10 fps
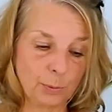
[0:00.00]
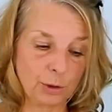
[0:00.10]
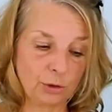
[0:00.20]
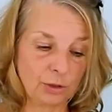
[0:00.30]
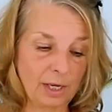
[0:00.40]
put
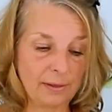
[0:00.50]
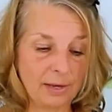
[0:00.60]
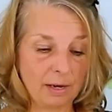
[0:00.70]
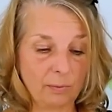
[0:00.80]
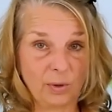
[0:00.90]
it together.
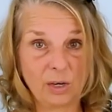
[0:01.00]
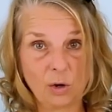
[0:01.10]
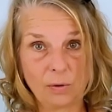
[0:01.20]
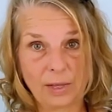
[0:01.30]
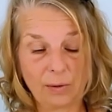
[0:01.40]
We
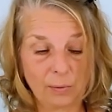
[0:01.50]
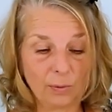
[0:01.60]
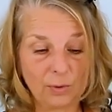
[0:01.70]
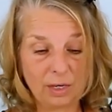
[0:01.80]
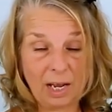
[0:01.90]
know that we
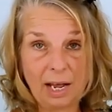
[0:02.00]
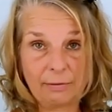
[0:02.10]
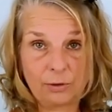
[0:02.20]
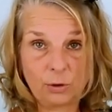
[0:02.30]
will have